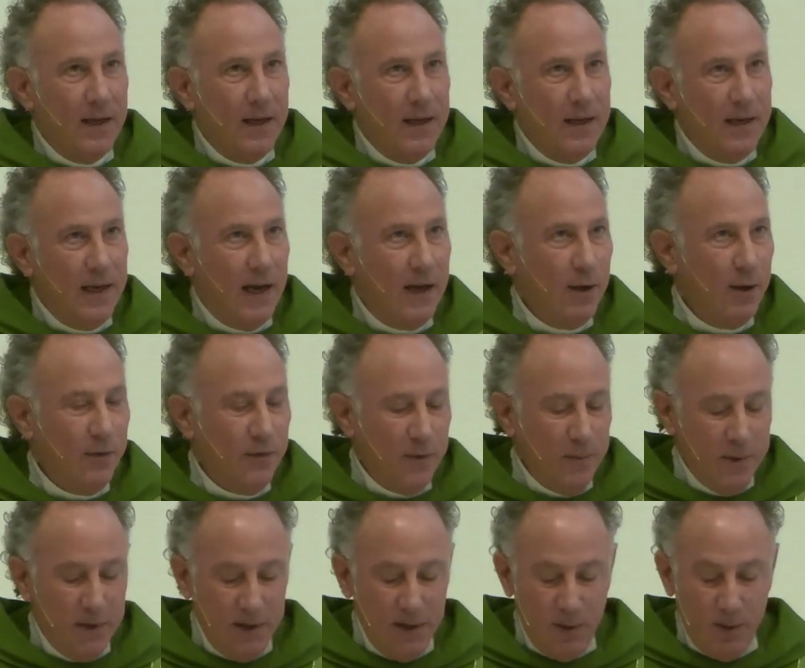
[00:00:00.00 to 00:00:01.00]
Now you're
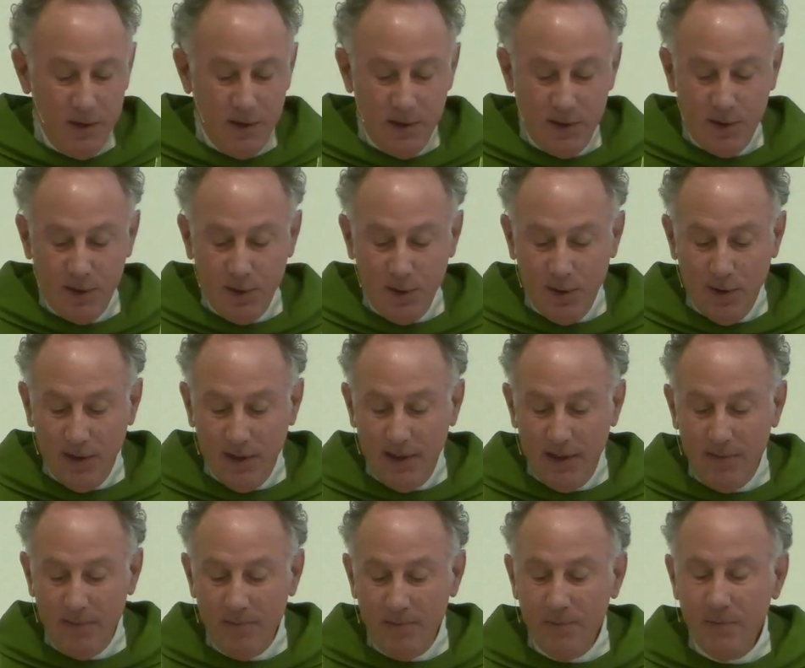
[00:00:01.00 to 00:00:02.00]
familiar with the story.
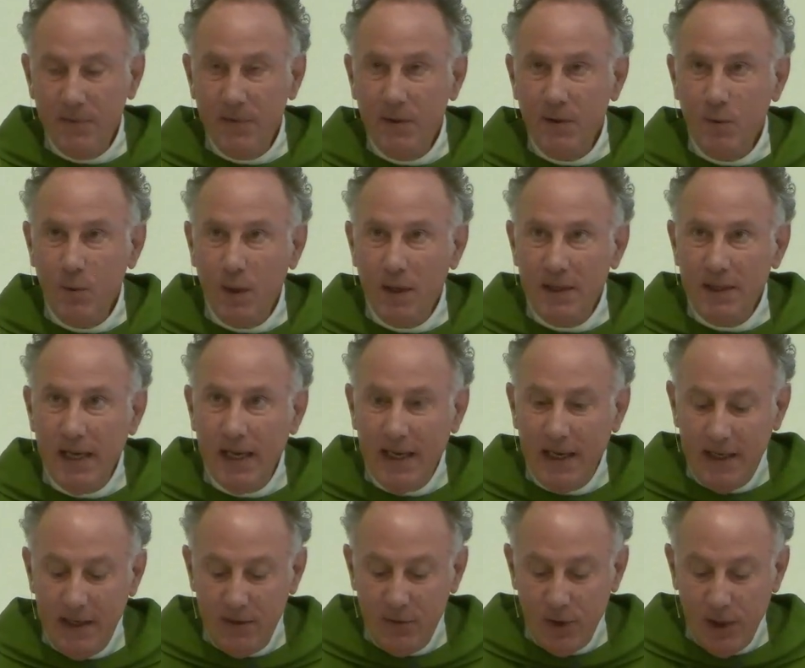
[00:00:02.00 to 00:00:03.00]
One
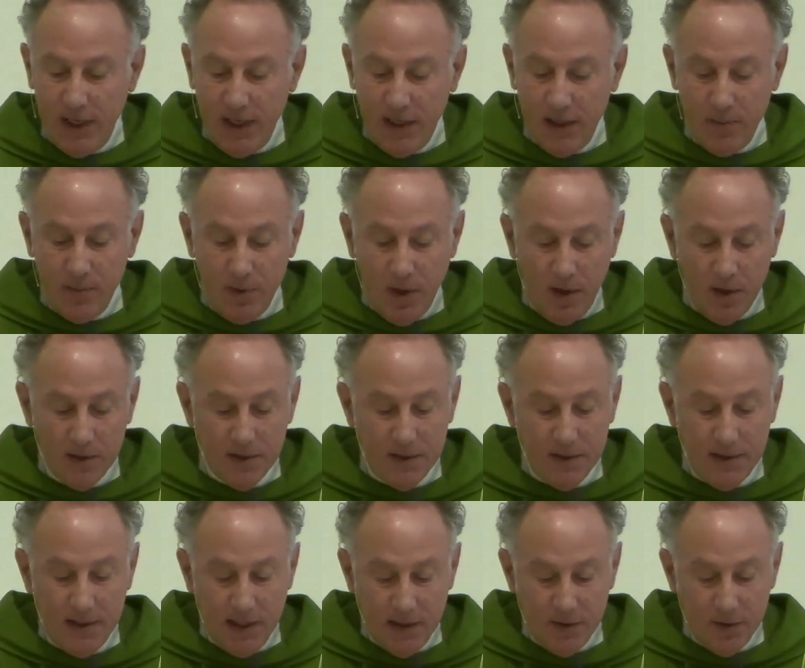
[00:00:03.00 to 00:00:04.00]
day, Jacob talks,
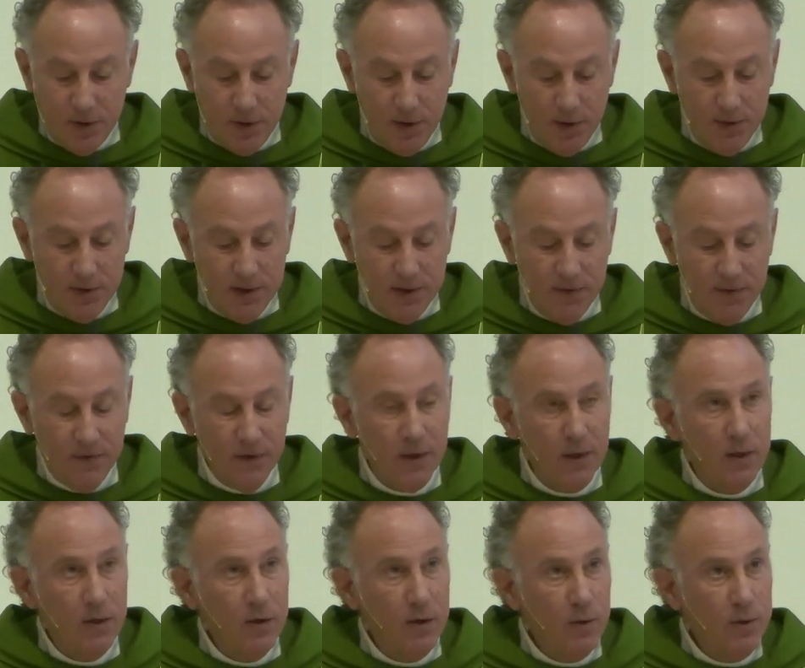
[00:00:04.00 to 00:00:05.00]
tells Joseph,
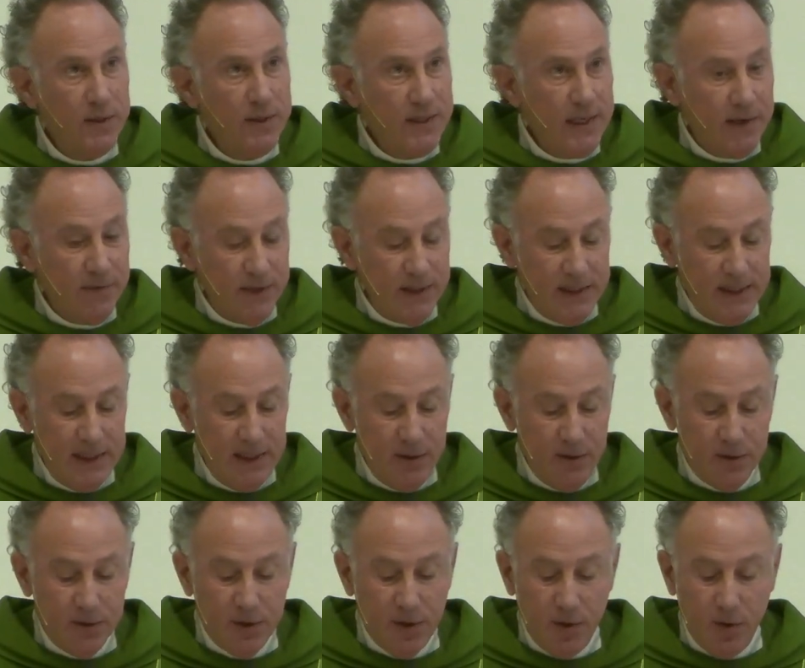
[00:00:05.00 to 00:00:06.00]
who is 17
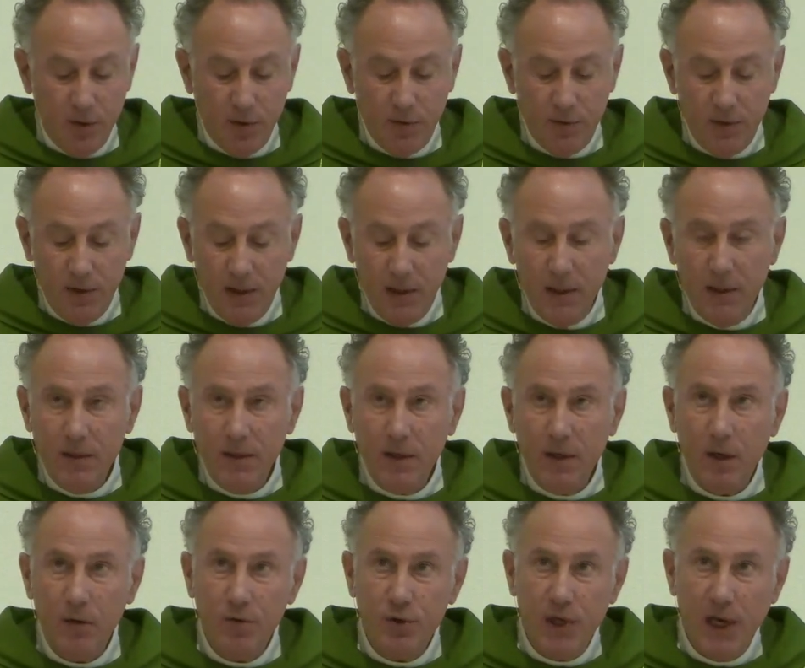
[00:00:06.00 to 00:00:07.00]
years old, to
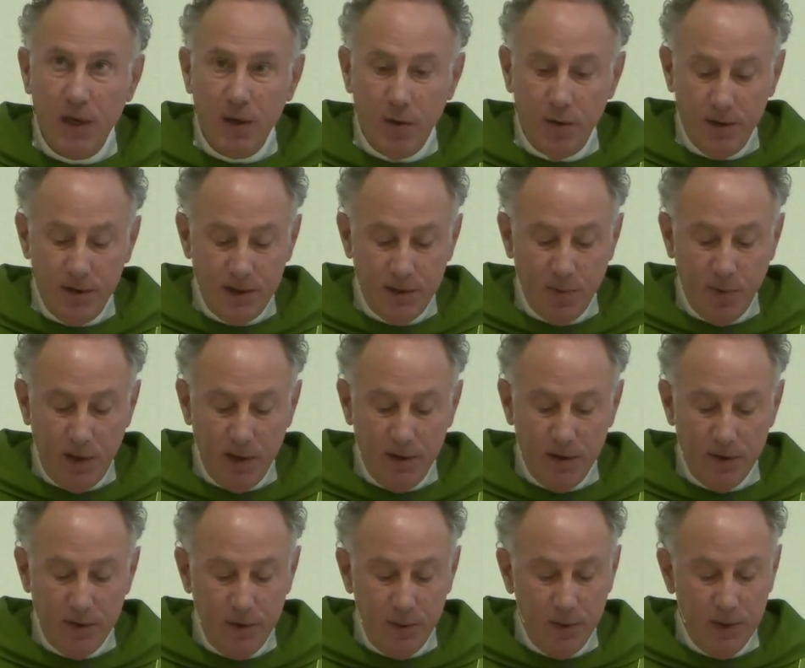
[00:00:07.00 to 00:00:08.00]
go check on his
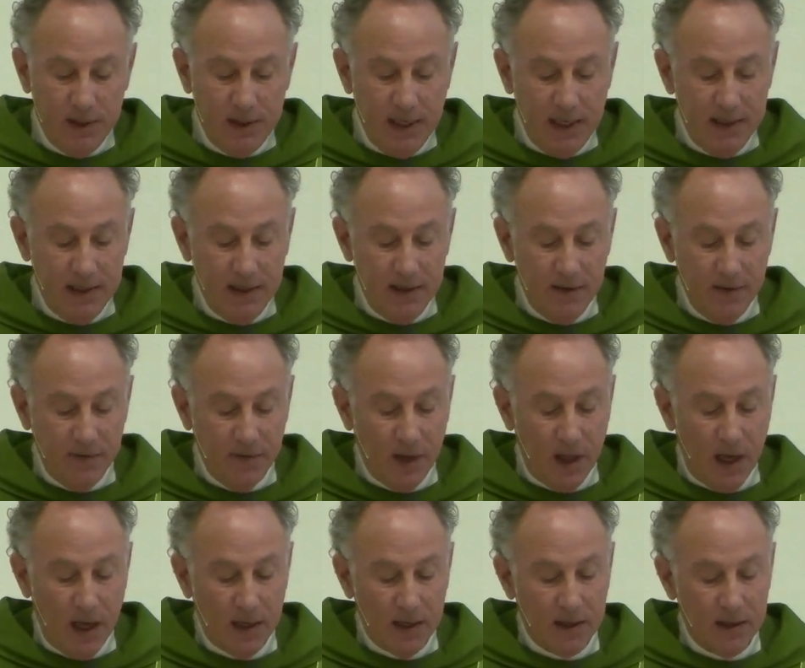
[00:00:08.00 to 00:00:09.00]
brothers who were tending the
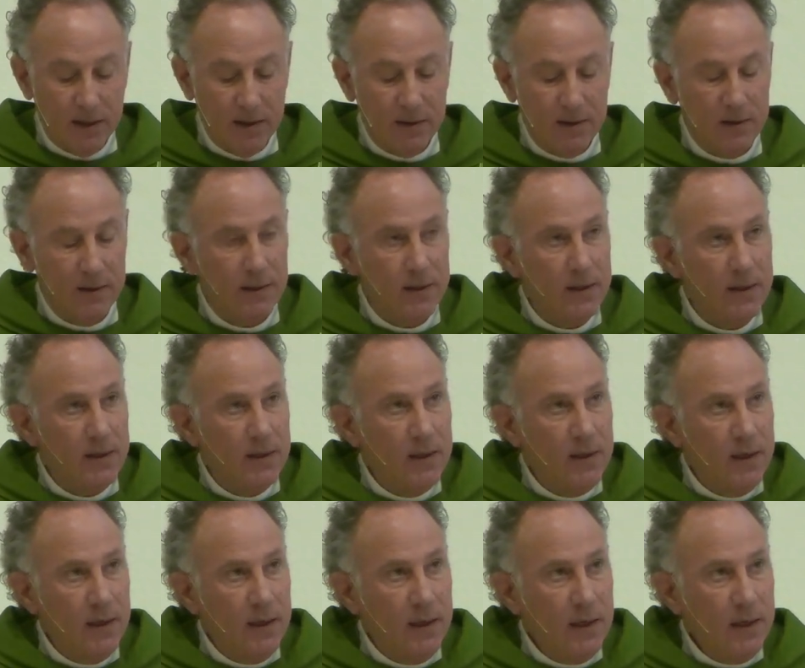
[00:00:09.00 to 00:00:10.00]
flock.
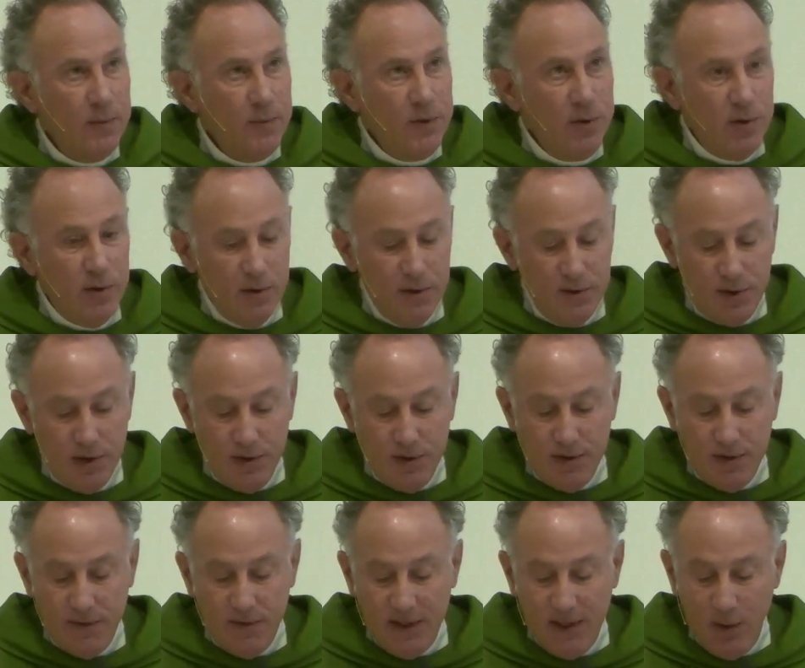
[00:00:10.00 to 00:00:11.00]
And I'm sure
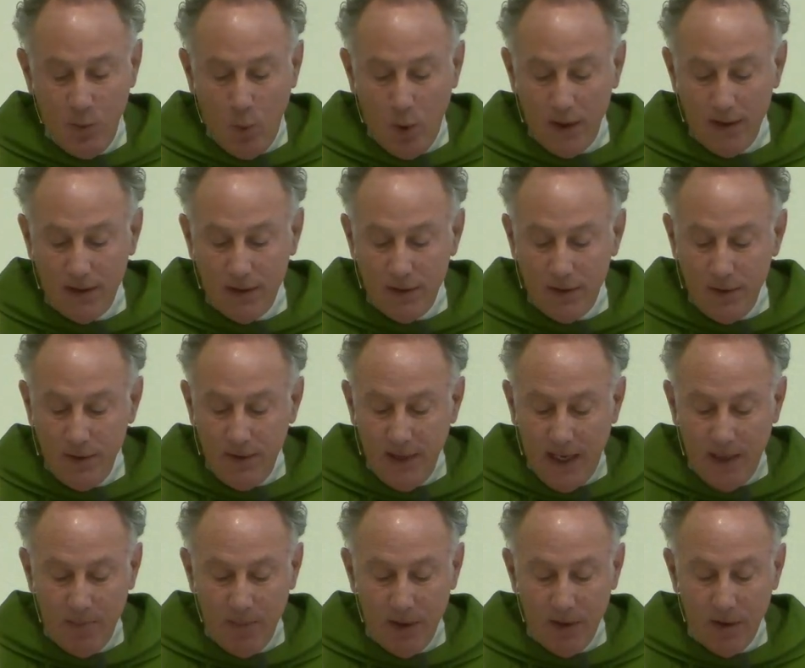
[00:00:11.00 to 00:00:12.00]
Joseph didn't want to do
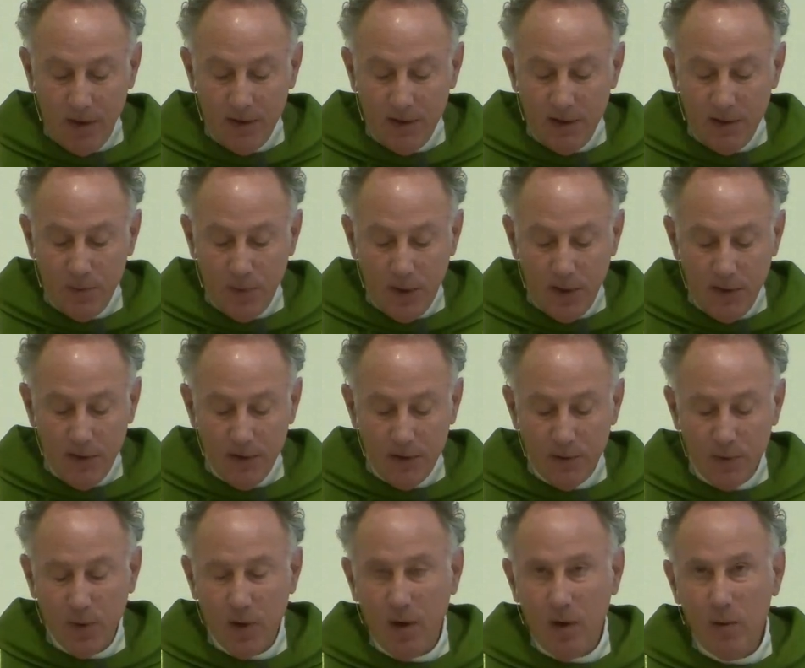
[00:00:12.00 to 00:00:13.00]
that because his brothers
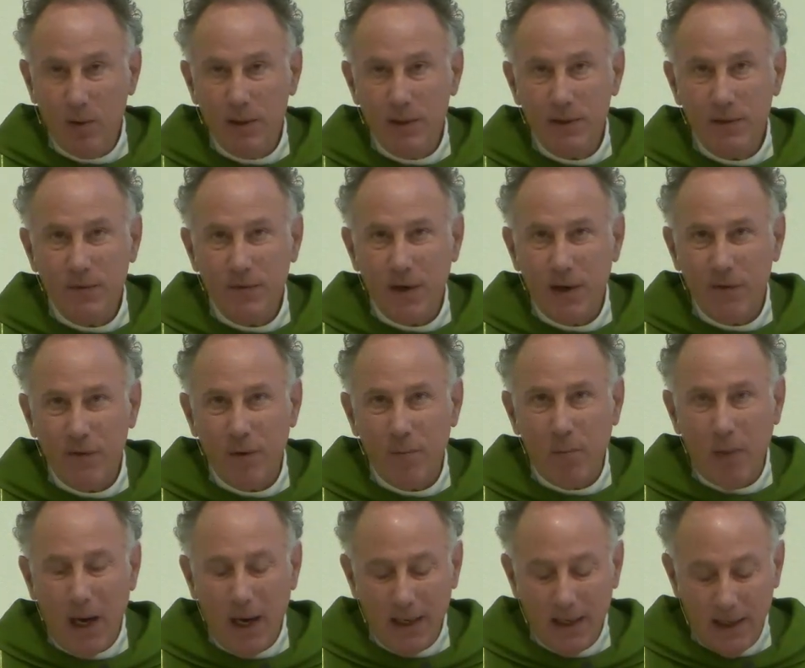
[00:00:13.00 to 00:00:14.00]
were always forever
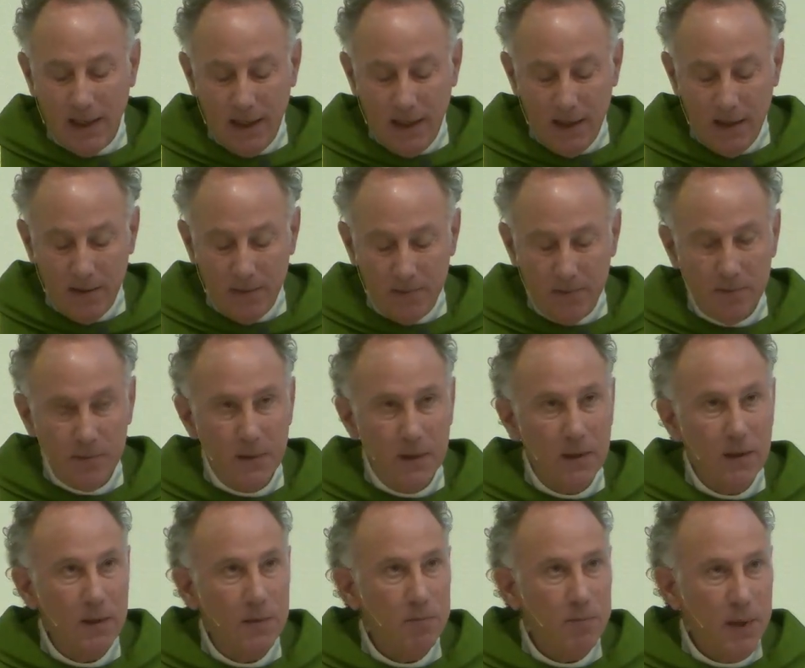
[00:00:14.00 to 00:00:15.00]
mocking him,
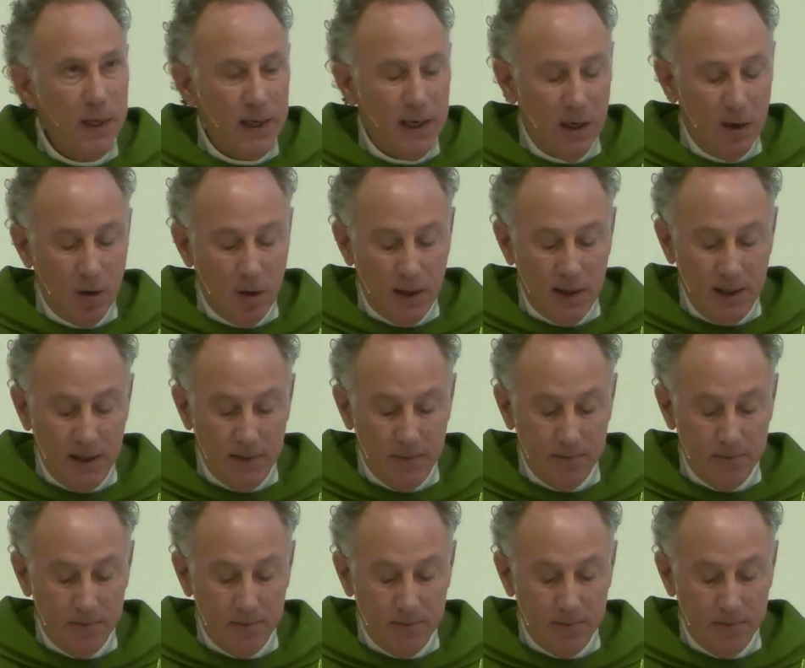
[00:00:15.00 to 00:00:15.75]
picking on him.